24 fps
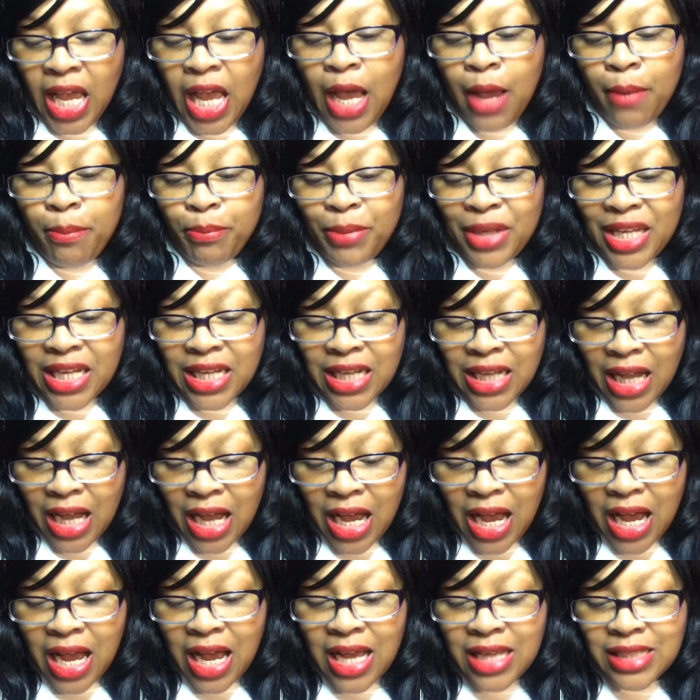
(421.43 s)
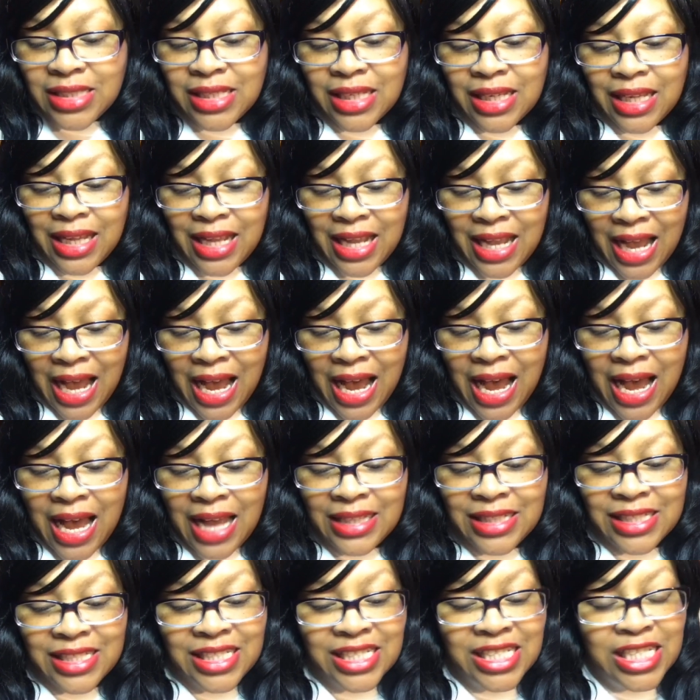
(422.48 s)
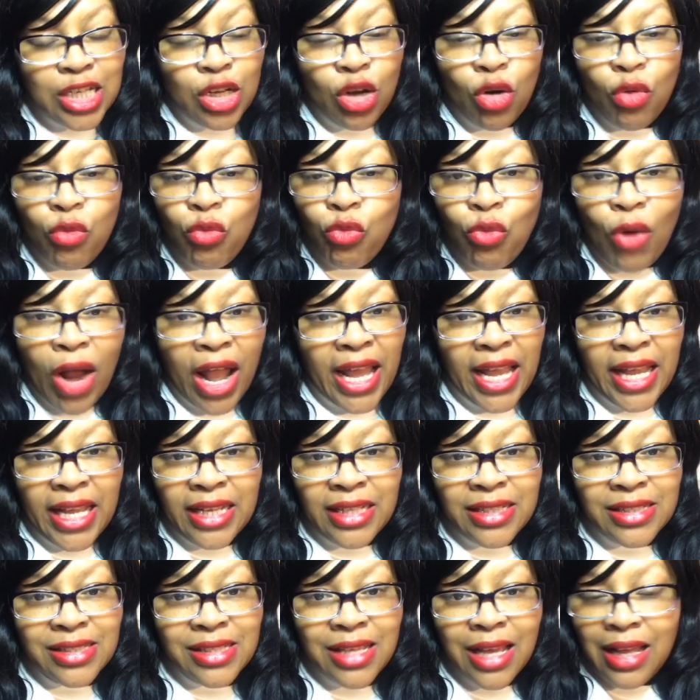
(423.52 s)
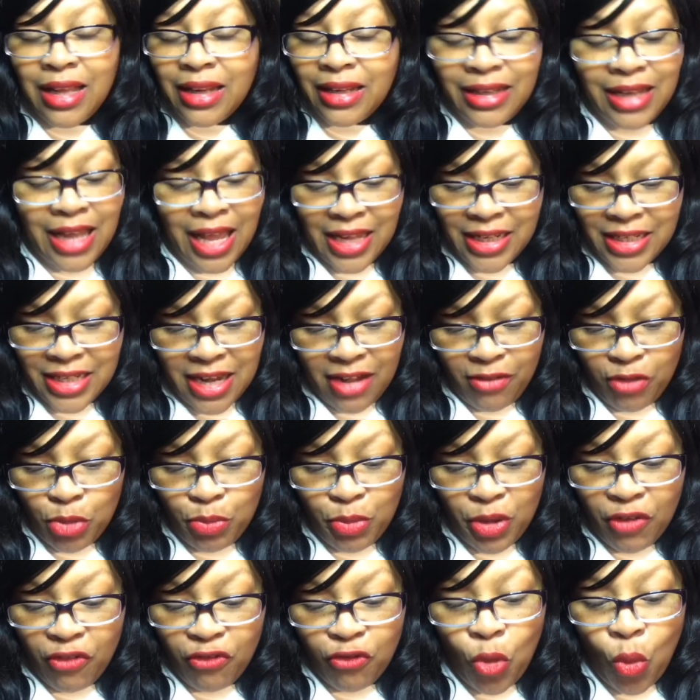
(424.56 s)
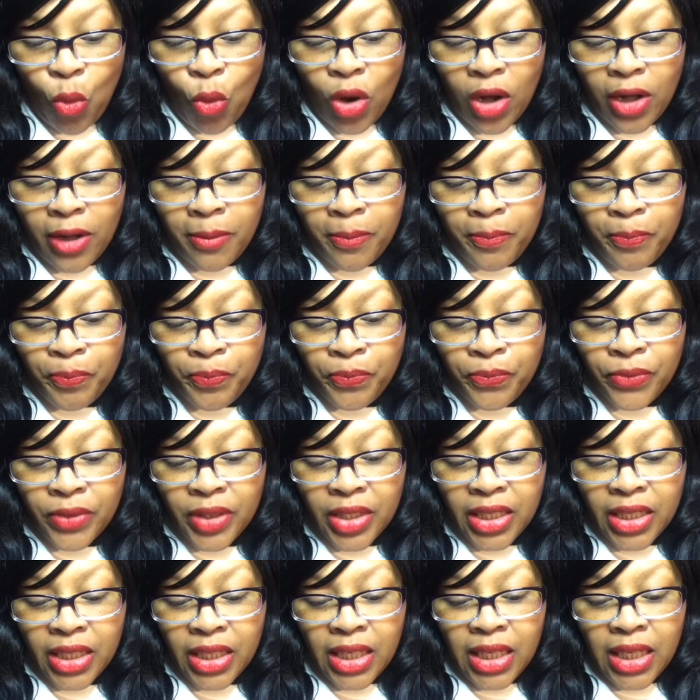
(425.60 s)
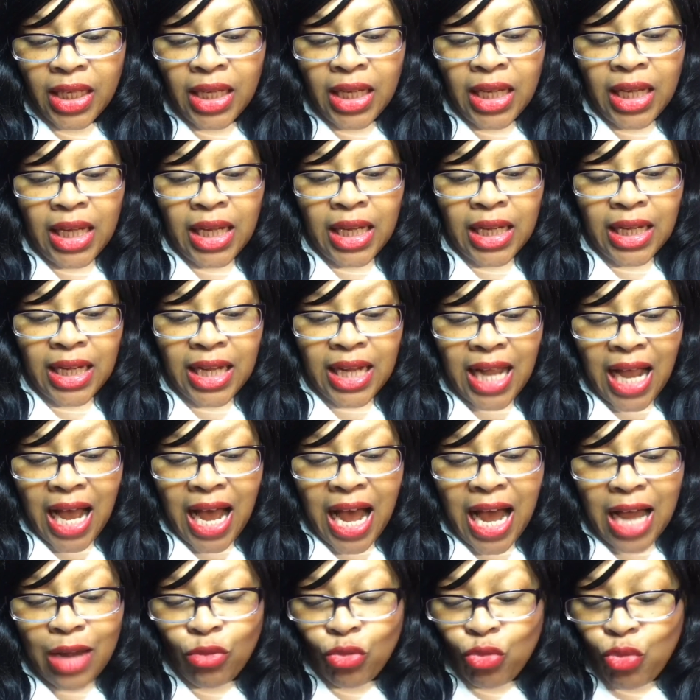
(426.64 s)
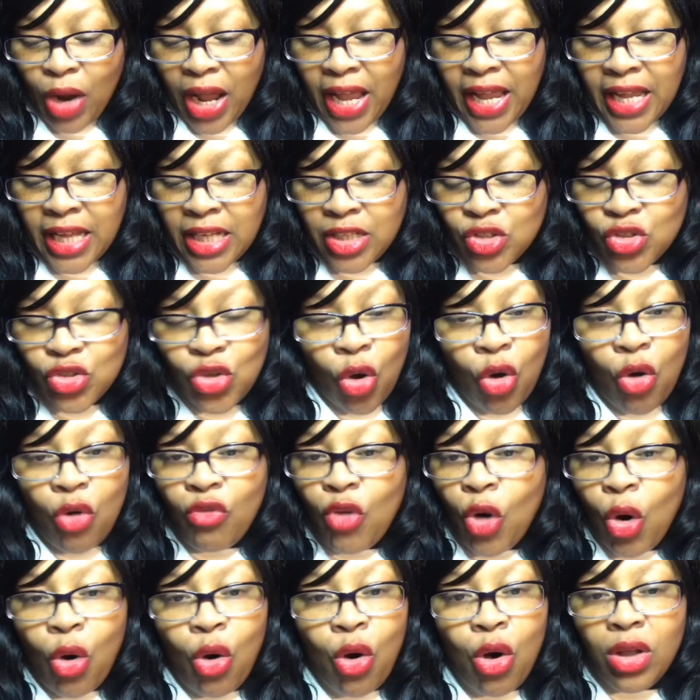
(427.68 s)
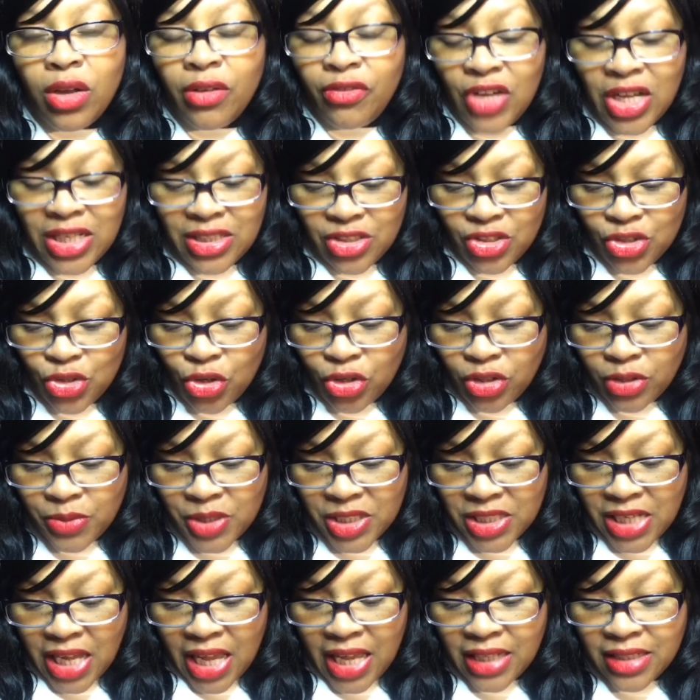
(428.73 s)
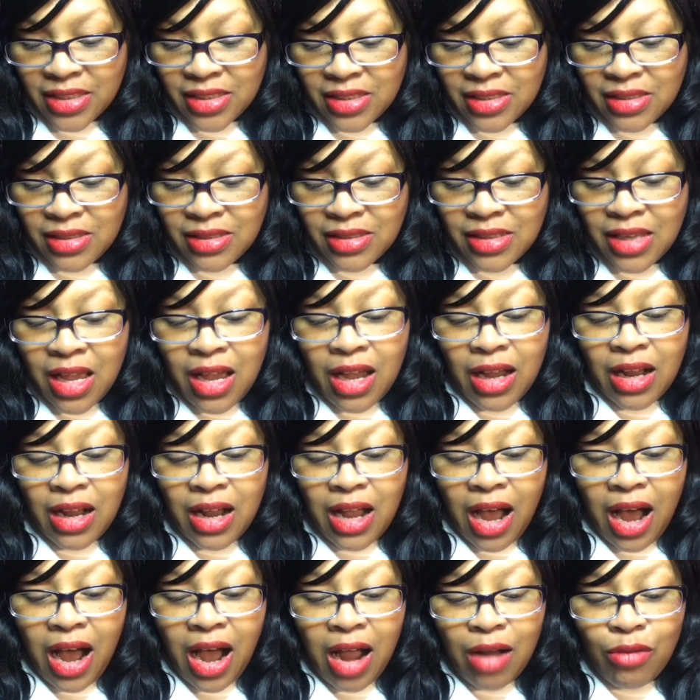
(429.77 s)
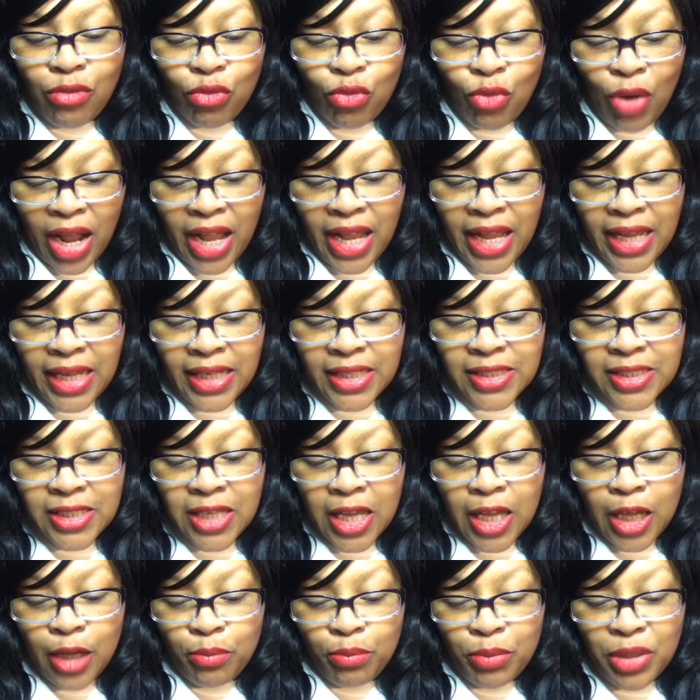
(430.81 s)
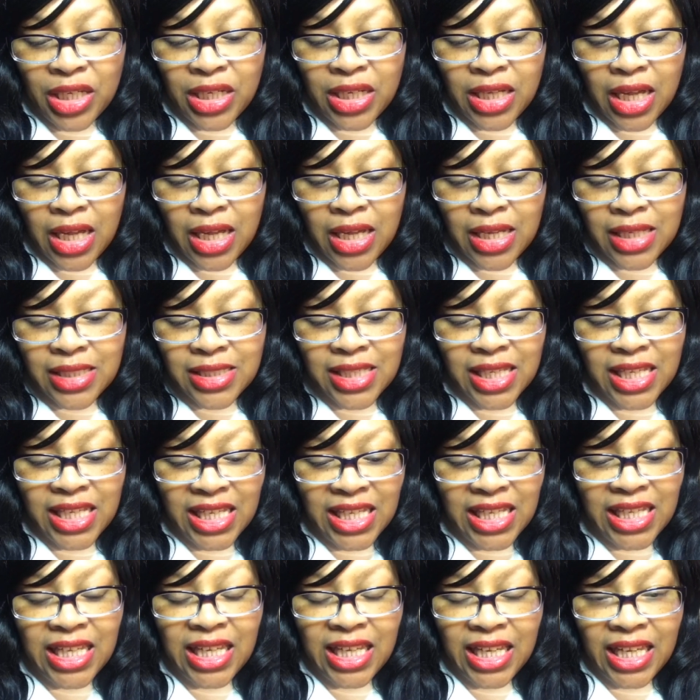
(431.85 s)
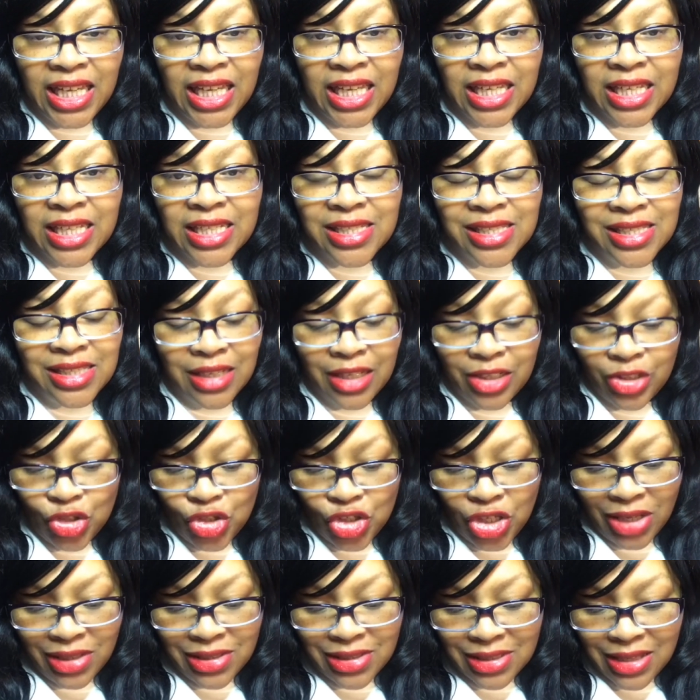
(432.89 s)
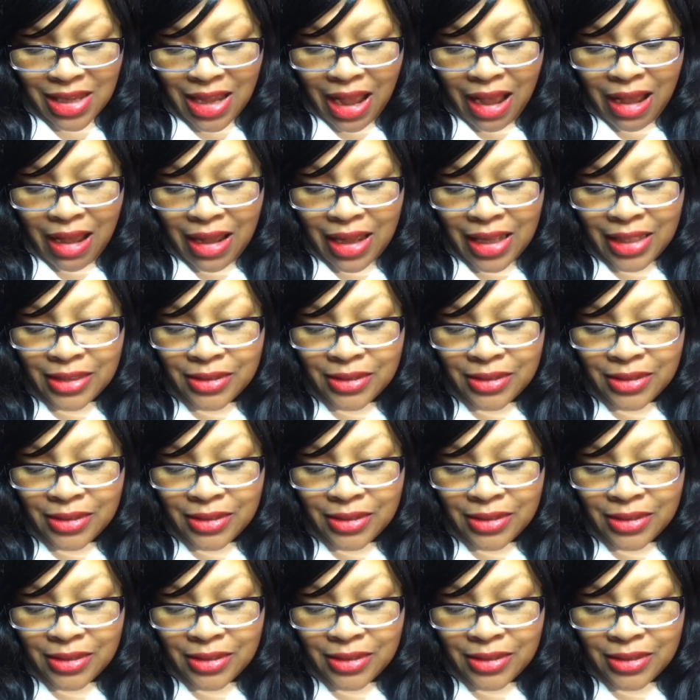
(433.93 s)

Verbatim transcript: Because God still reigns like never before. God reigns over all of our circumstances. God reigns because he is a just God.